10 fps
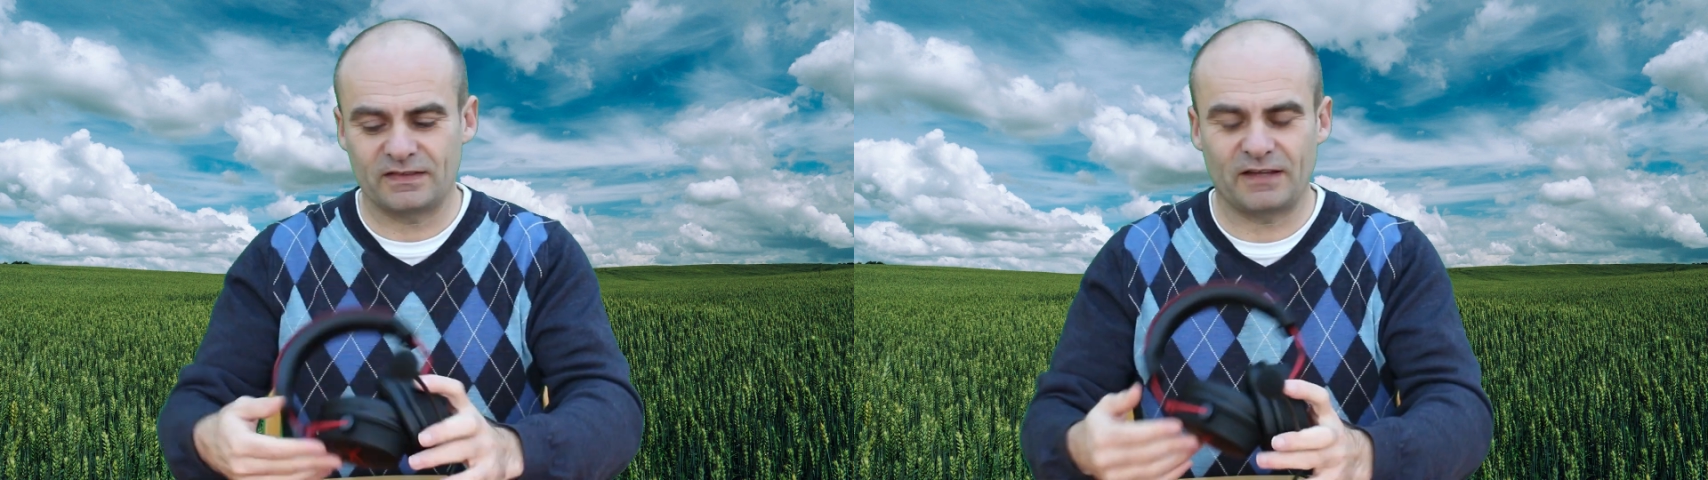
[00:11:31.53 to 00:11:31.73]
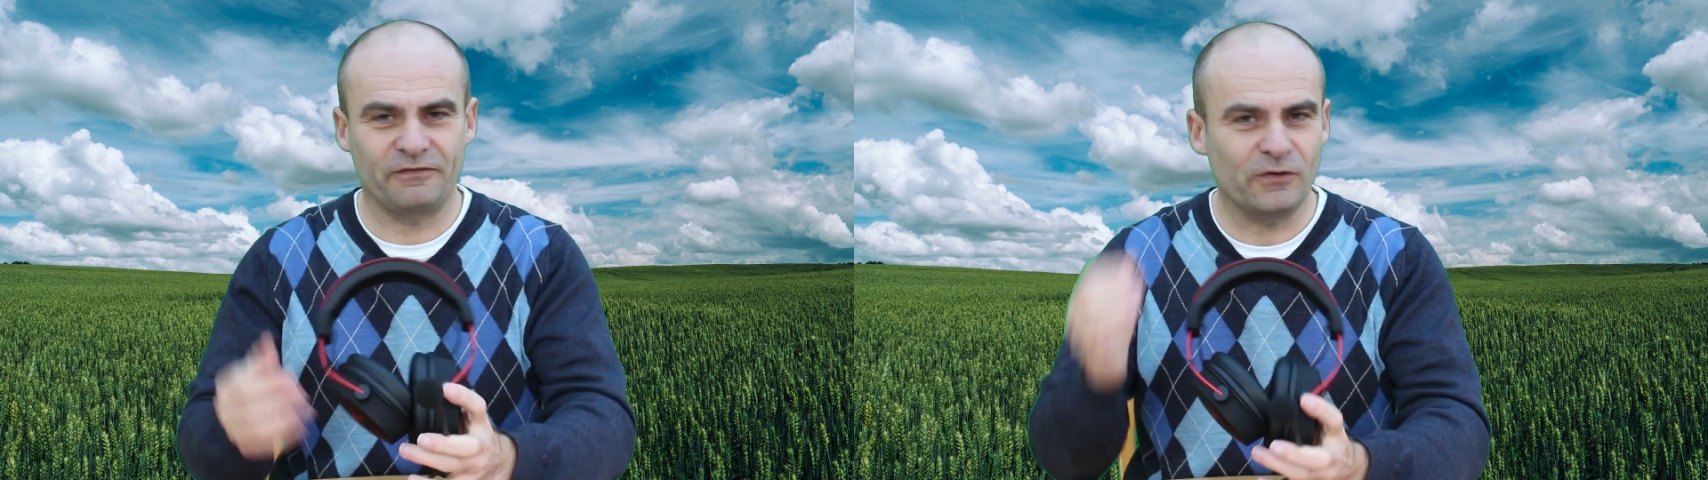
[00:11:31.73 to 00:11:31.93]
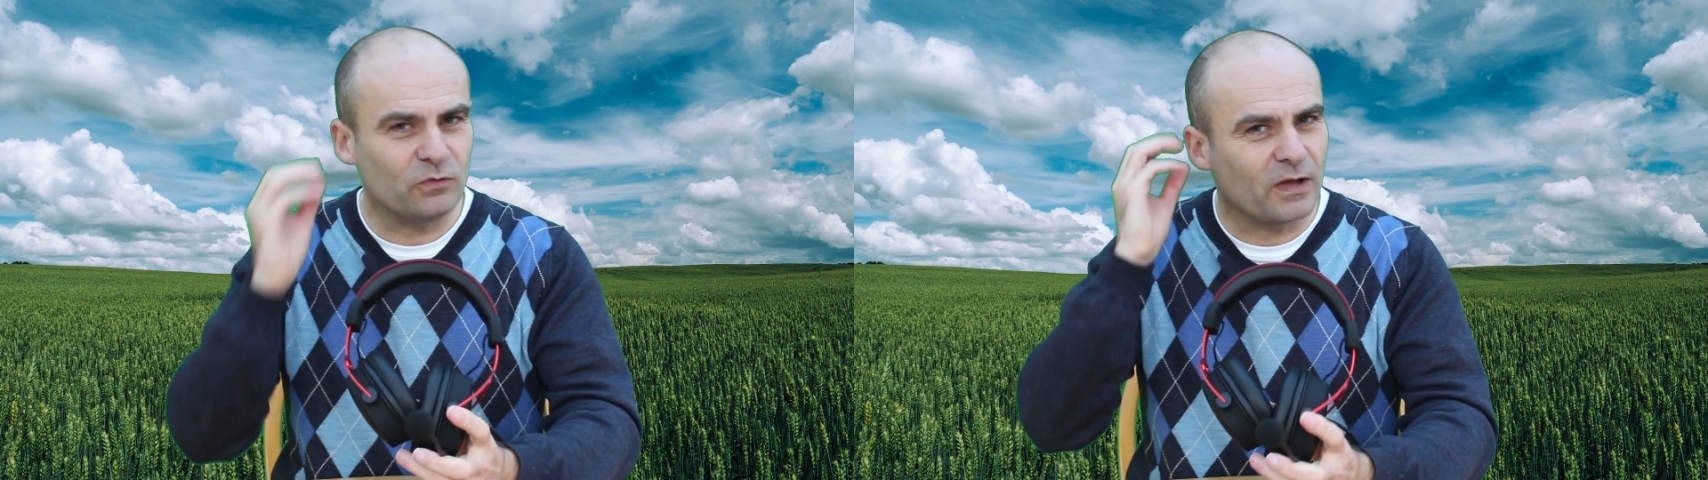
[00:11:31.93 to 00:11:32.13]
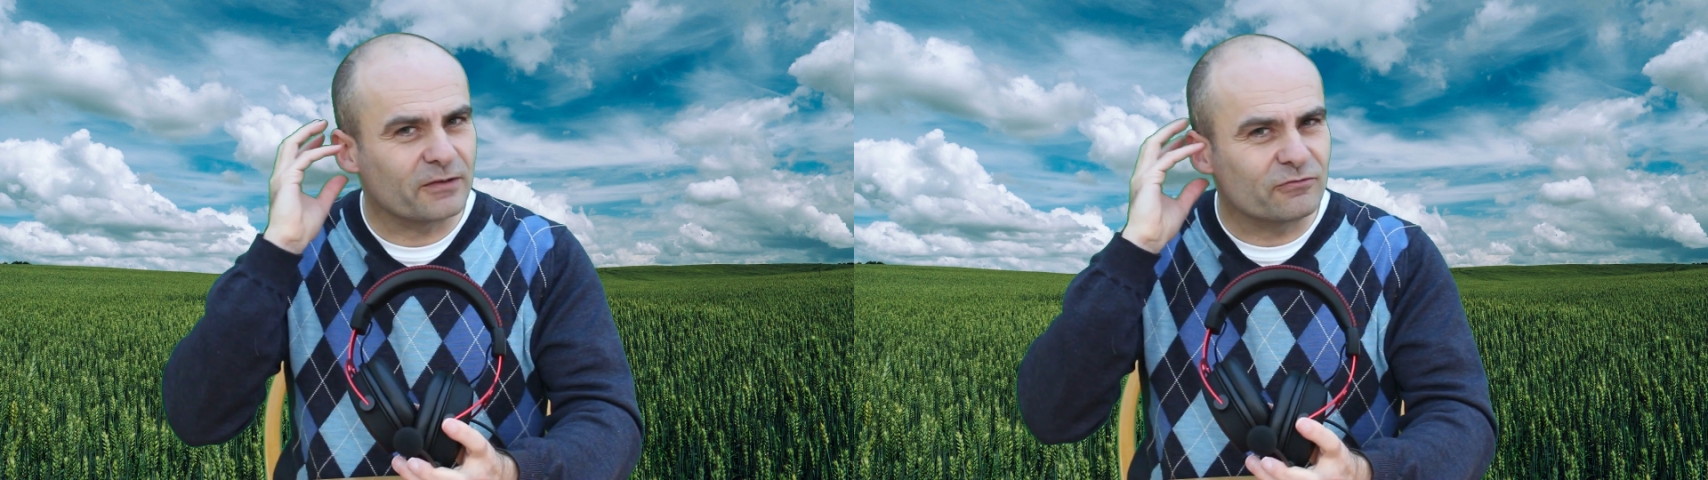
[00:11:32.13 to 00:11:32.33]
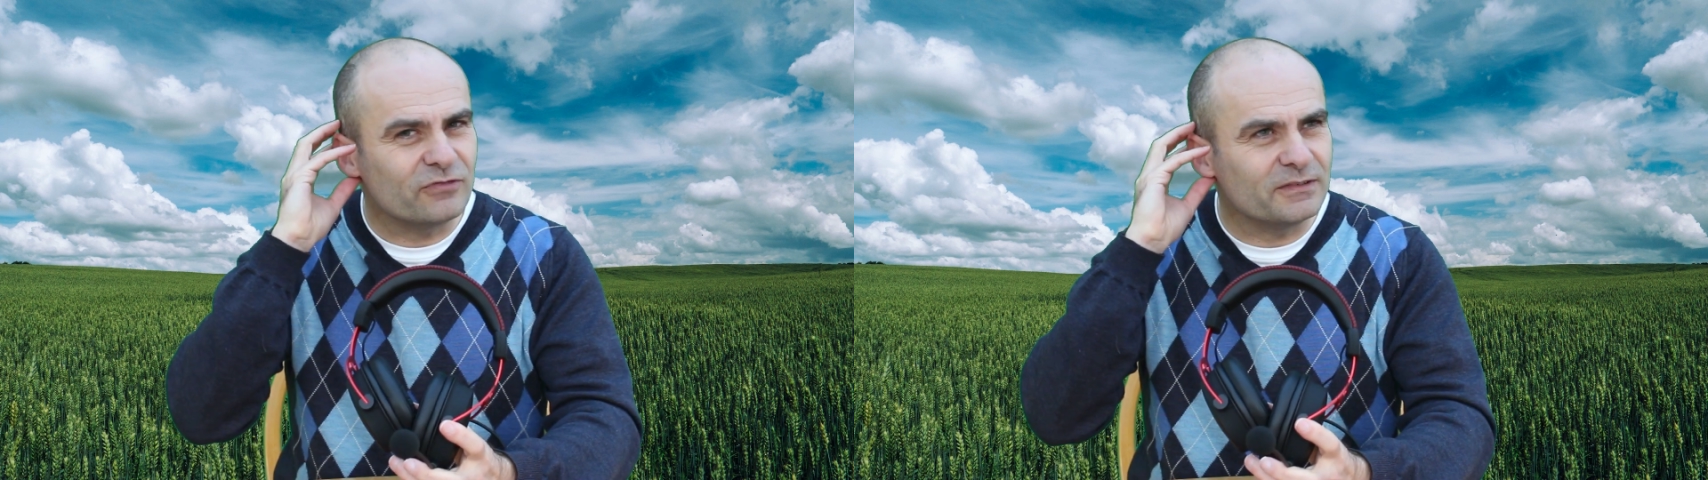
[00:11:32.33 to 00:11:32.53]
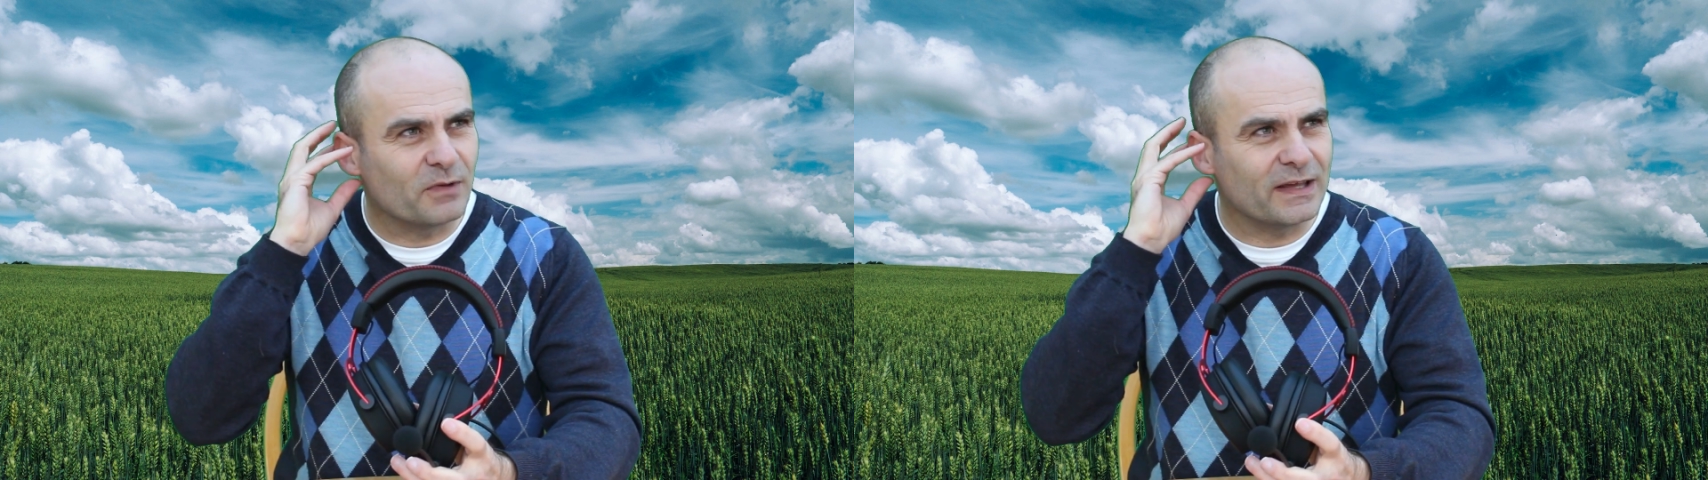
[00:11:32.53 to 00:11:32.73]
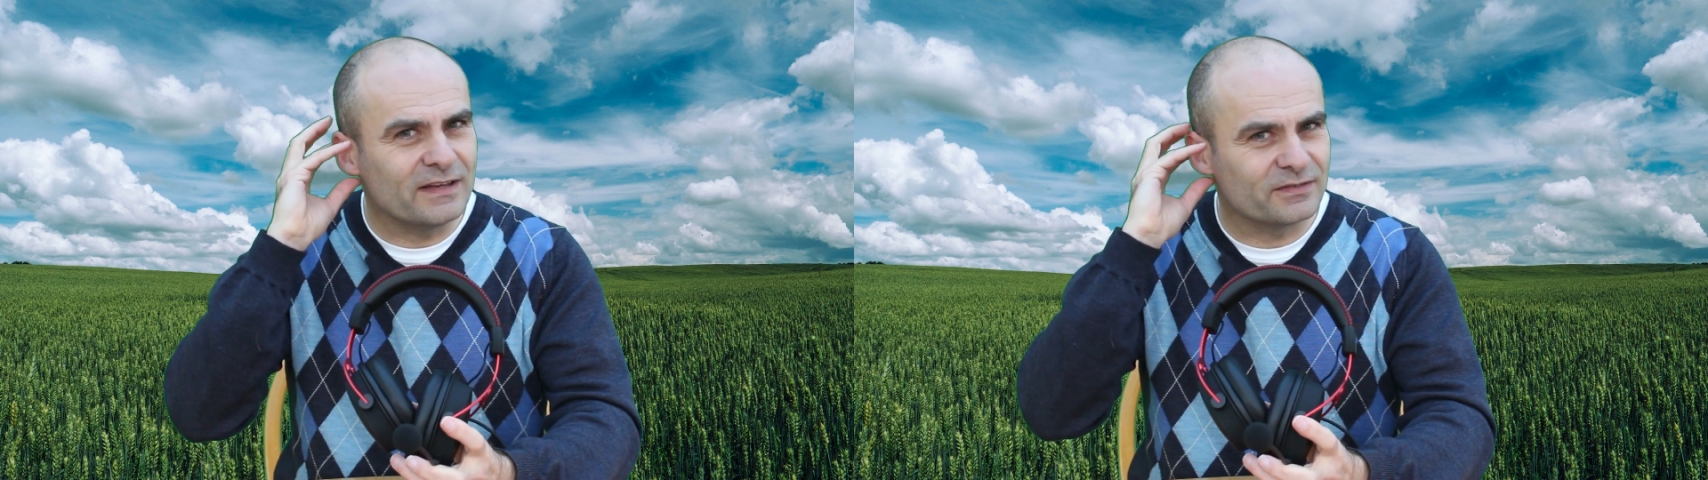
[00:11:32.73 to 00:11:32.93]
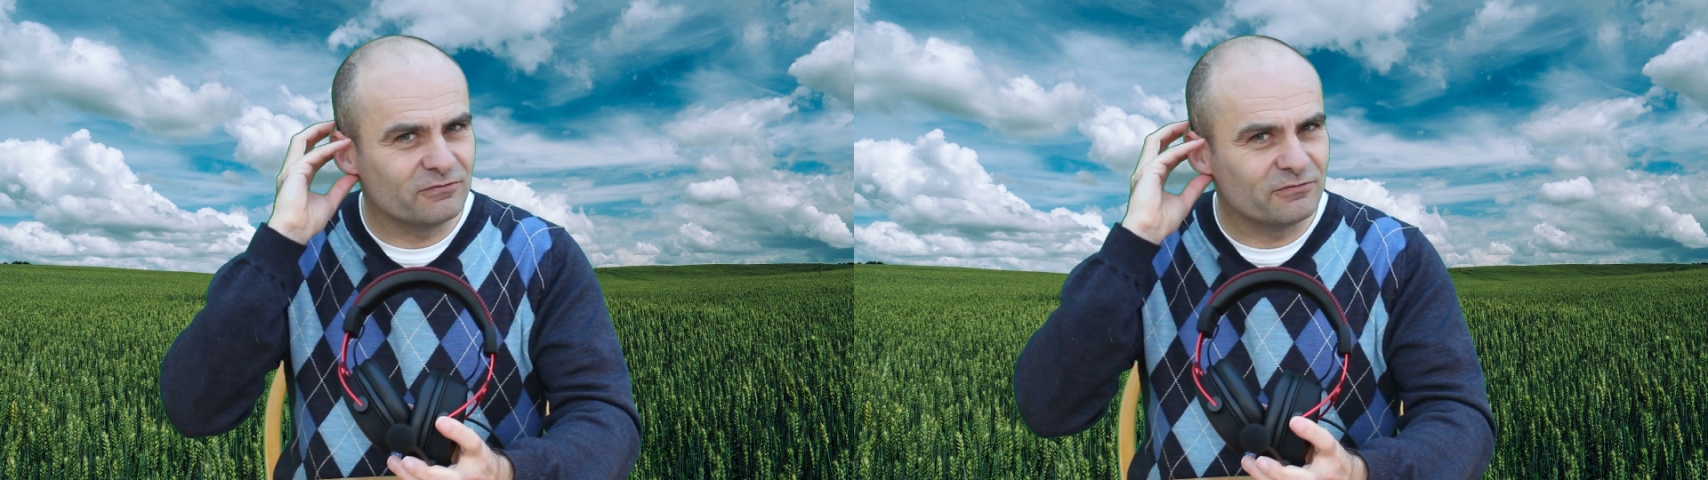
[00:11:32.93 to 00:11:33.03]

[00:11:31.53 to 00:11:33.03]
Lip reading: They feel like my ears